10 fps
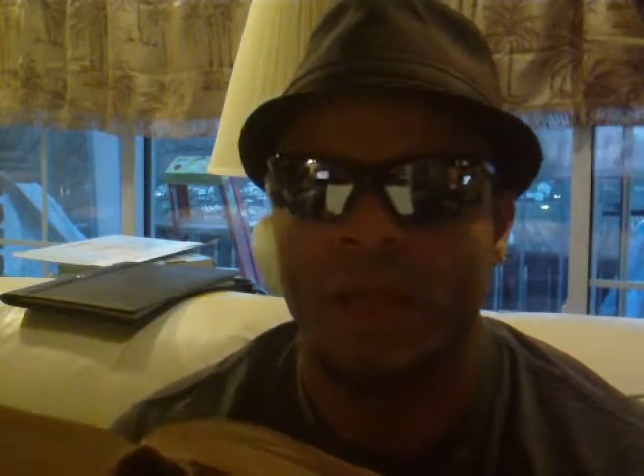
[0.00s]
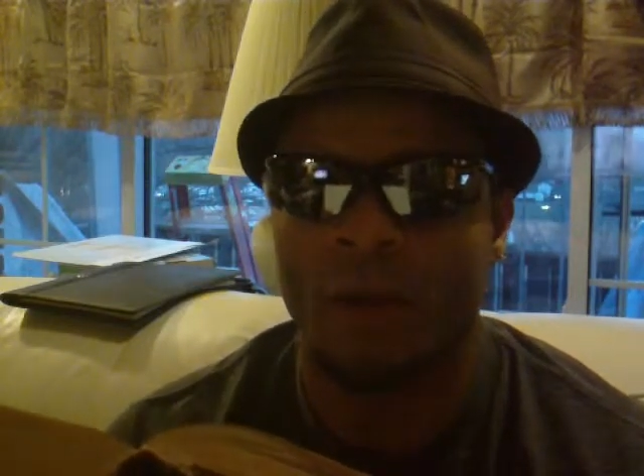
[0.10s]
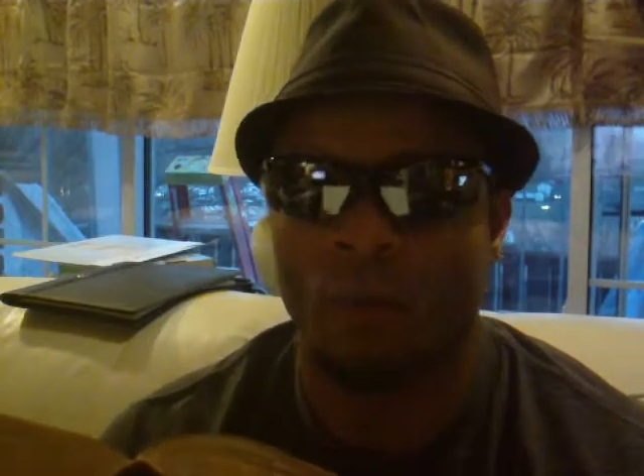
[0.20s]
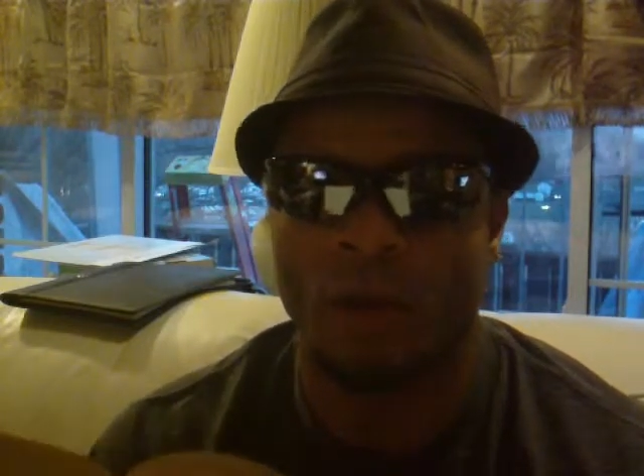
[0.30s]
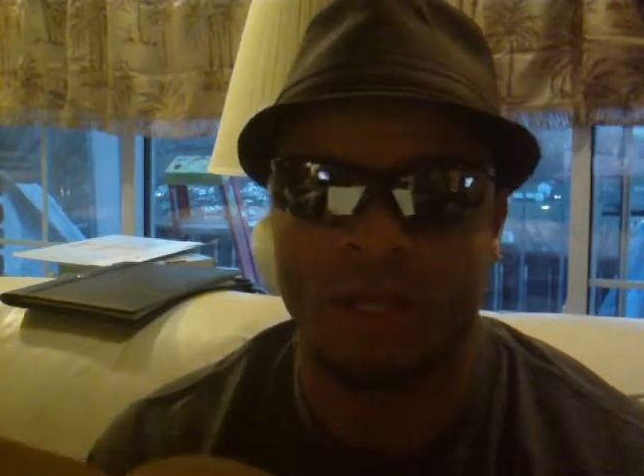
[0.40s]

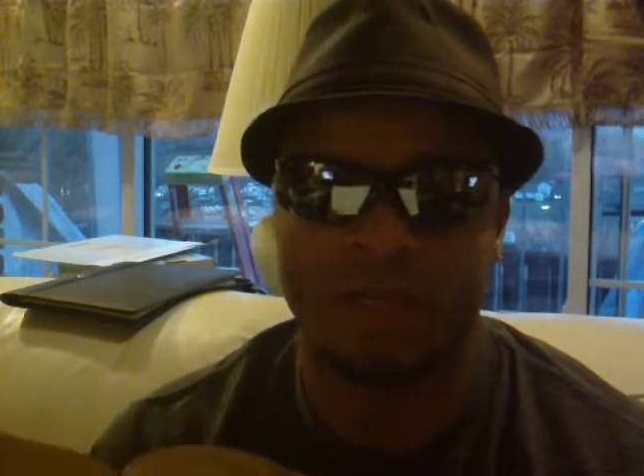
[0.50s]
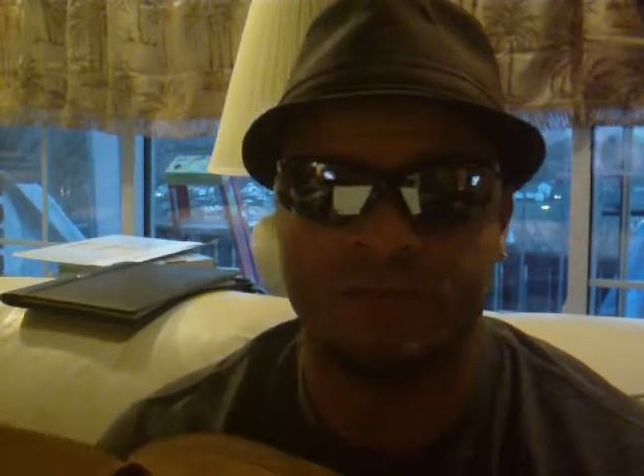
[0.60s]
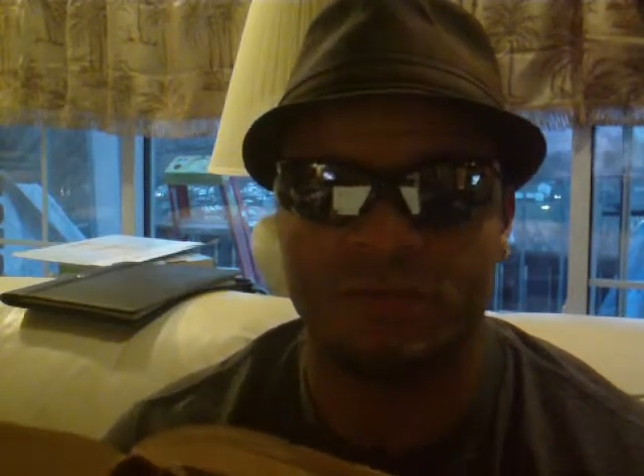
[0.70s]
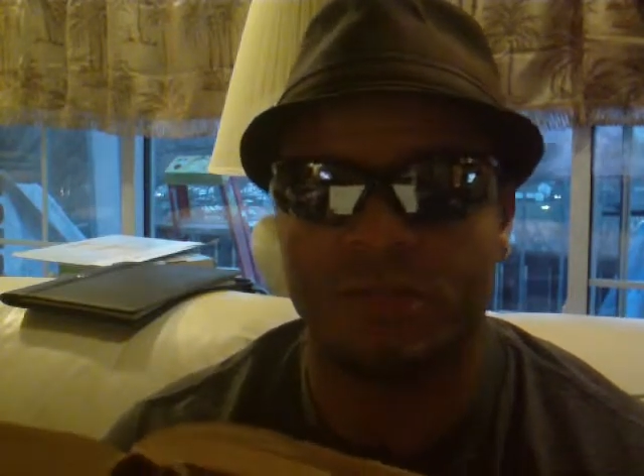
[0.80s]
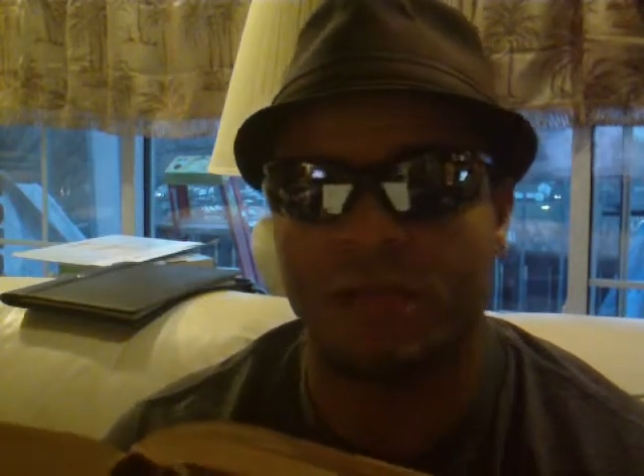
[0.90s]
And one
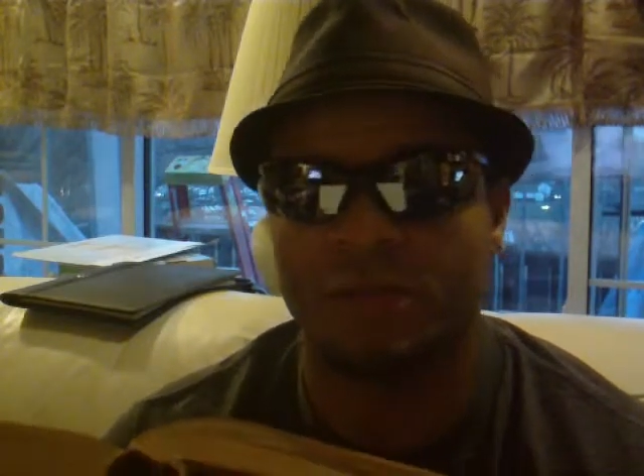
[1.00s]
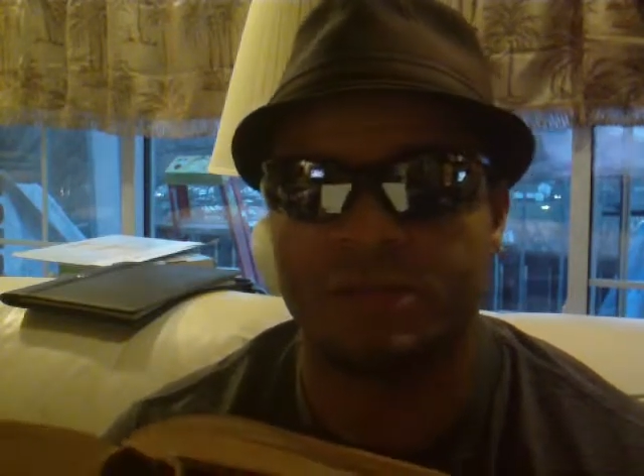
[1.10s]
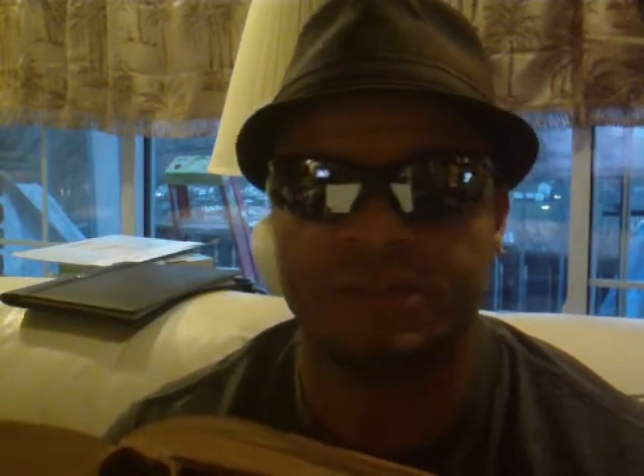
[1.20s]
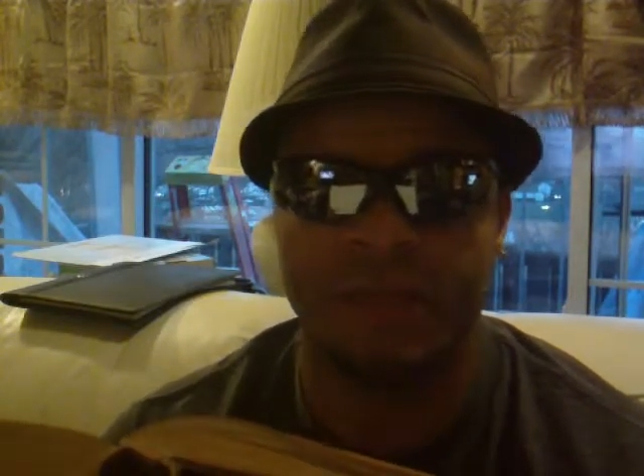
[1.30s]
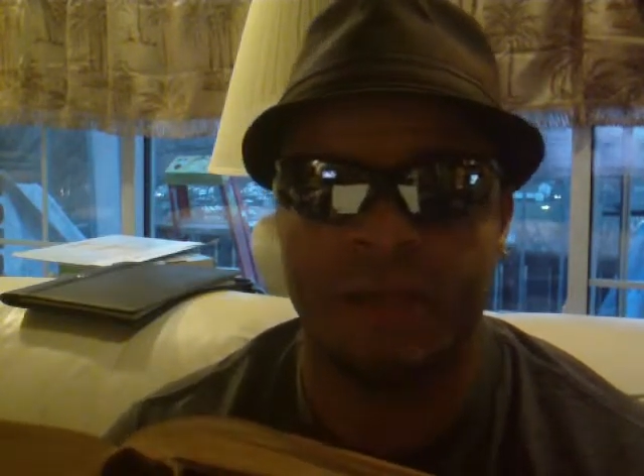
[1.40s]
answered
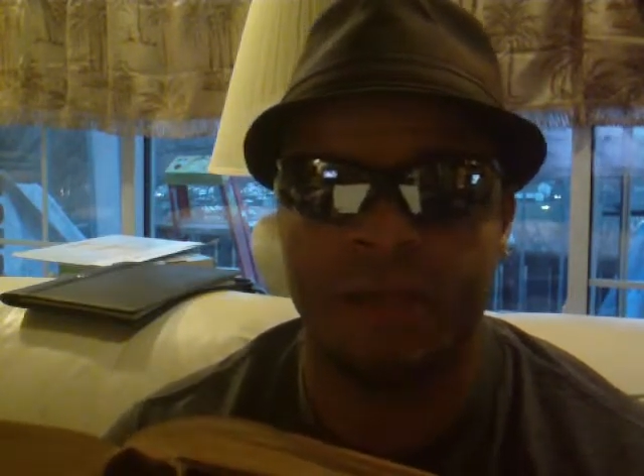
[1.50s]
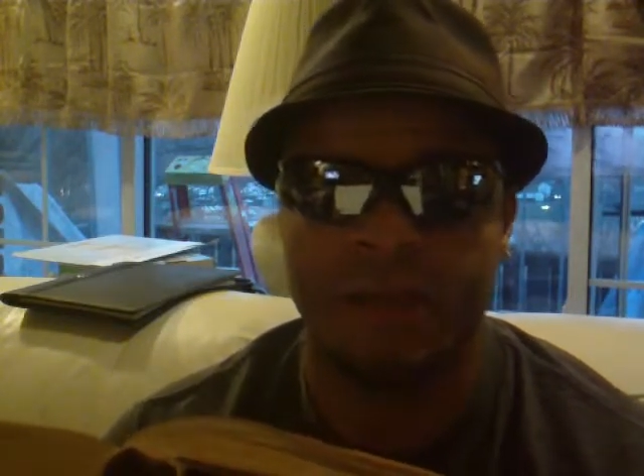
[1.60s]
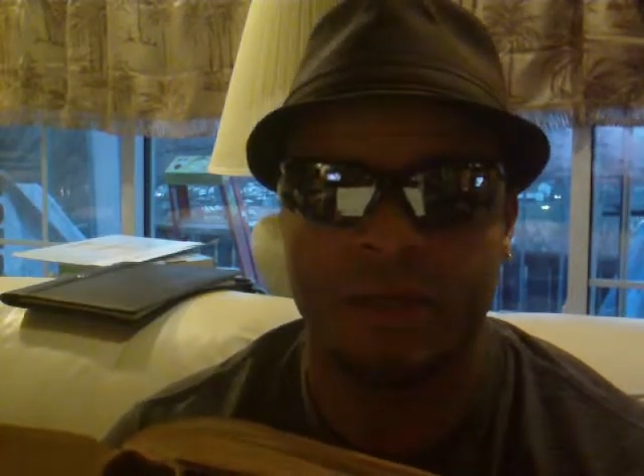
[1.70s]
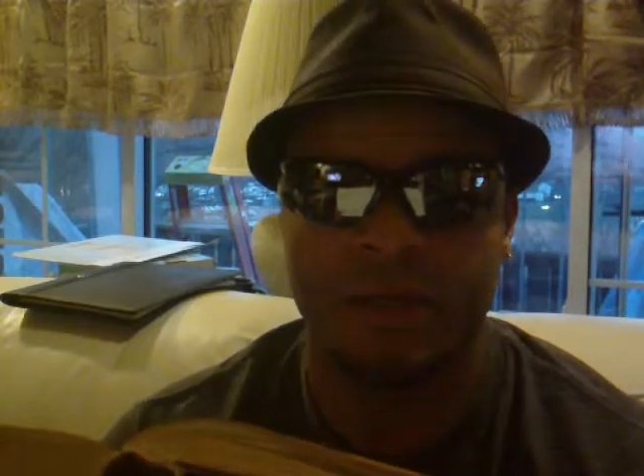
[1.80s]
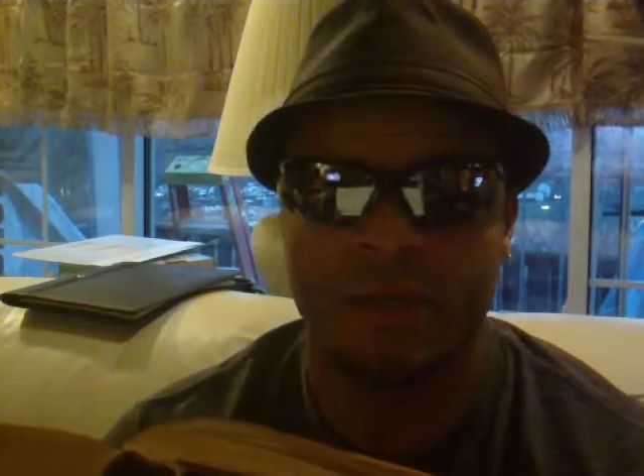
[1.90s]
another, saying,